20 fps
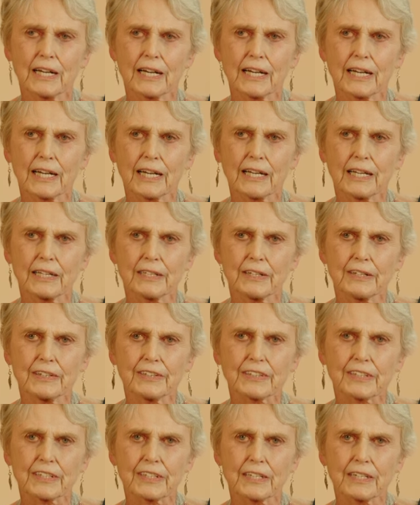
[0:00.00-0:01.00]
And
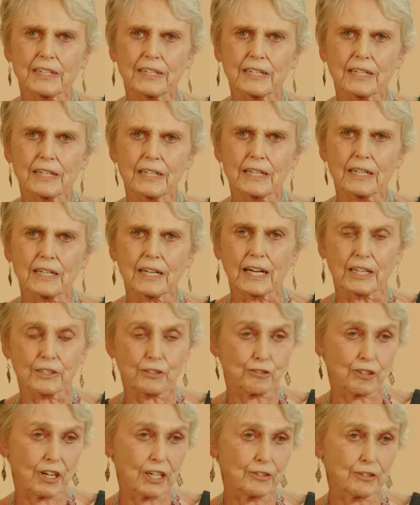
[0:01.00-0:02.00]
I
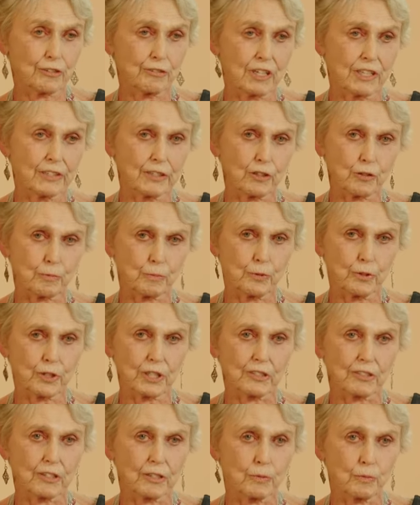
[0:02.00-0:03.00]
tried to write this book.
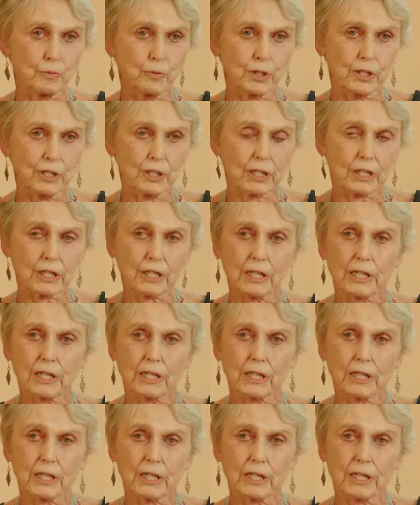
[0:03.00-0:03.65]
It didn't work.